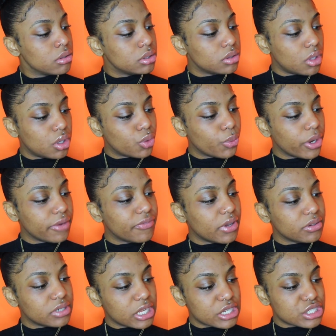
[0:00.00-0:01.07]
Longwear
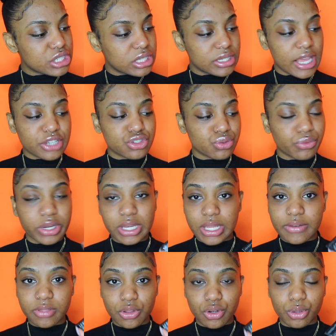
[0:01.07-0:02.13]
Foundation, Natural
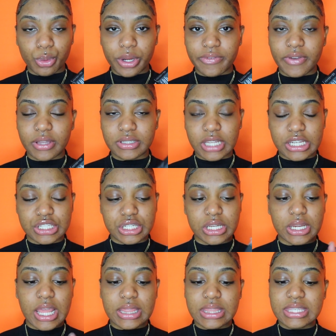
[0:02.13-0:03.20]
Radiant Longwear
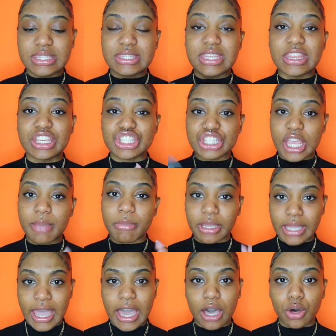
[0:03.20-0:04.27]
Foundation, and this is in the shade
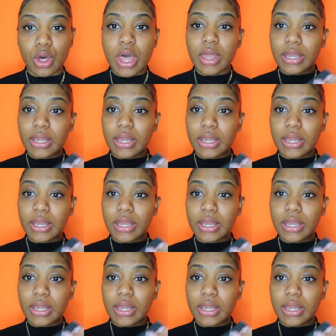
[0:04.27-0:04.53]
Macao.